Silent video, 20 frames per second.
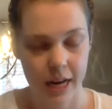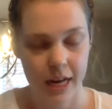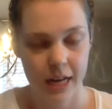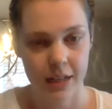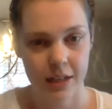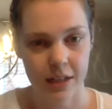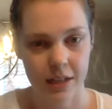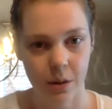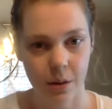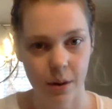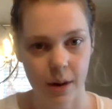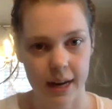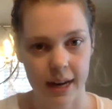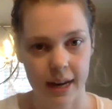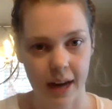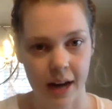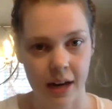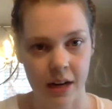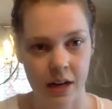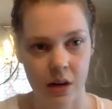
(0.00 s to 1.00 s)
So
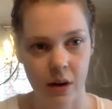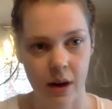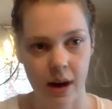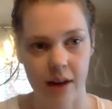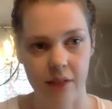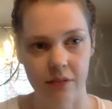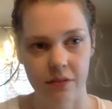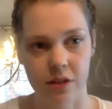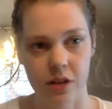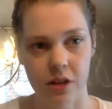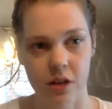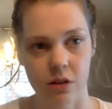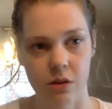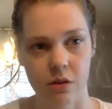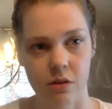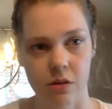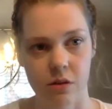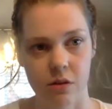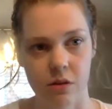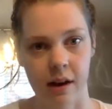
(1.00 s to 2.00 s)
again, you have
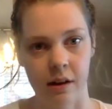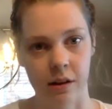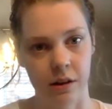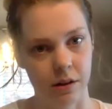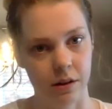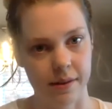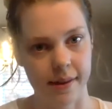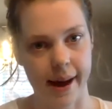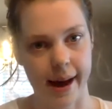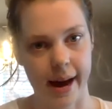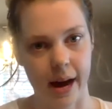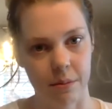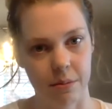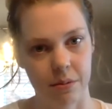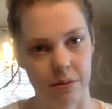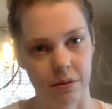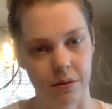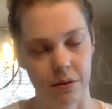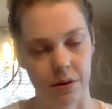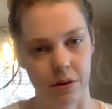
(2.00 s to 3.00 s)
to download the app
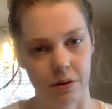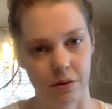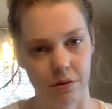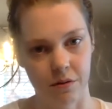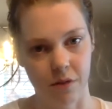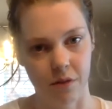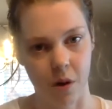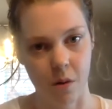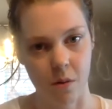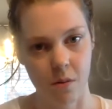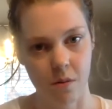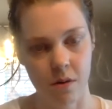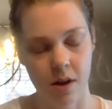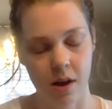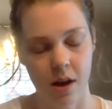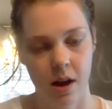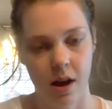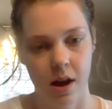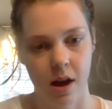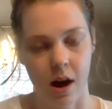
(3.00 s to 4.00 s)
through your phone,
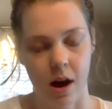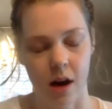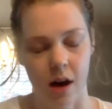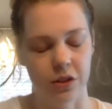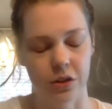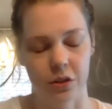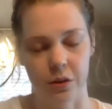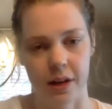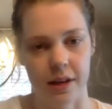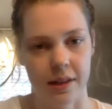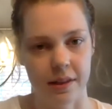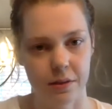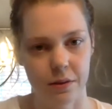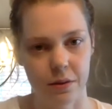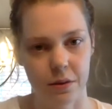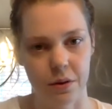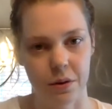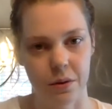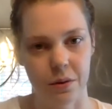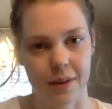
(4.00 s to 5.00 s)
or sorry,
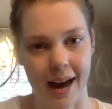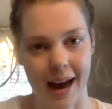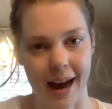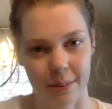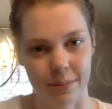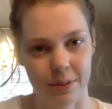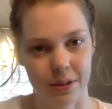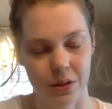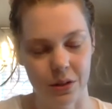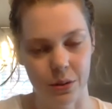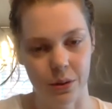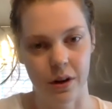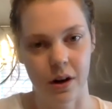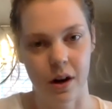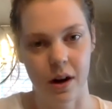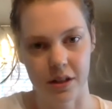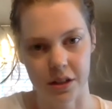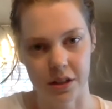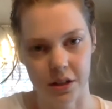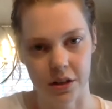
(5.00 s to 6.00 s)
through the App Store
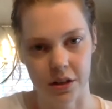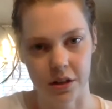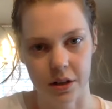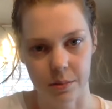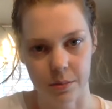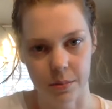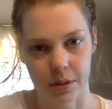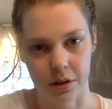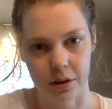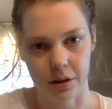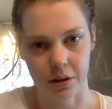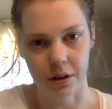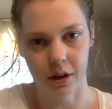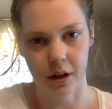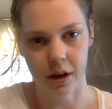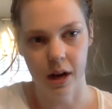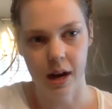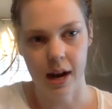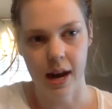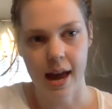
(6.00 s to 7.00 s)
onto your
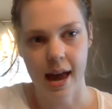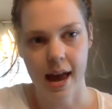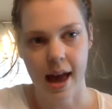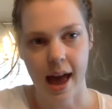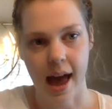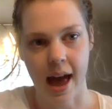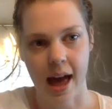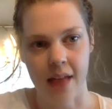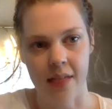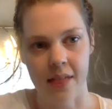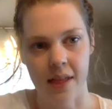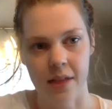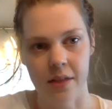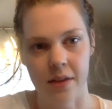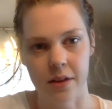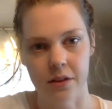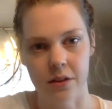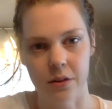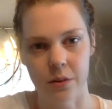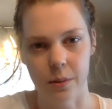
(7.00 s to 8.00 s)
computer. And then
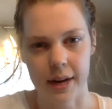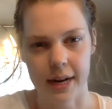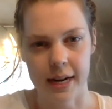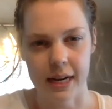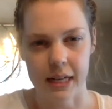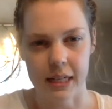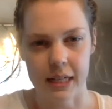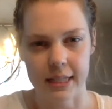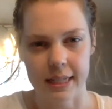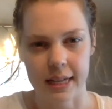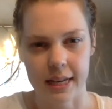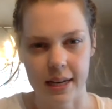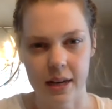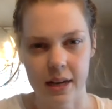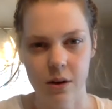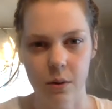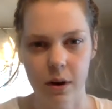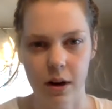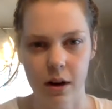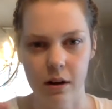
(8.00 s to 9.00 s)
there's a way to sync
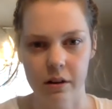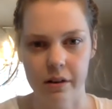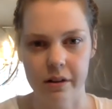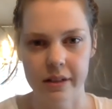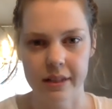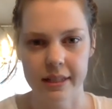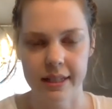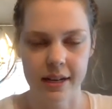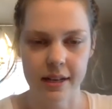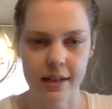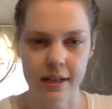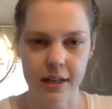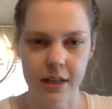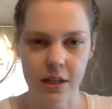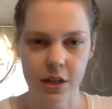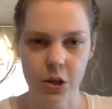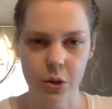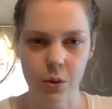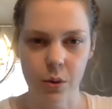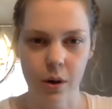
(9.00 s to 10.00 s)
it where it'll send a
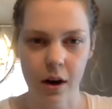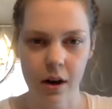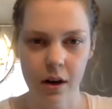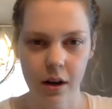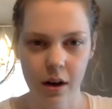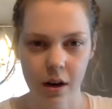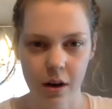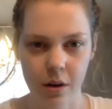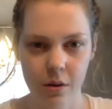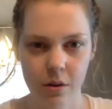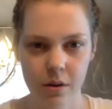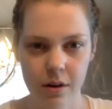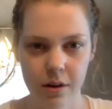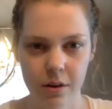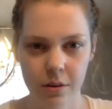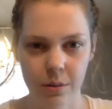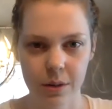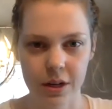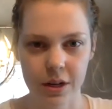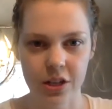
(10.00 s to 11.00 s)
QR code,
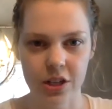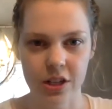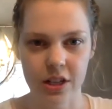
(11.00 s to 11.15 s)
which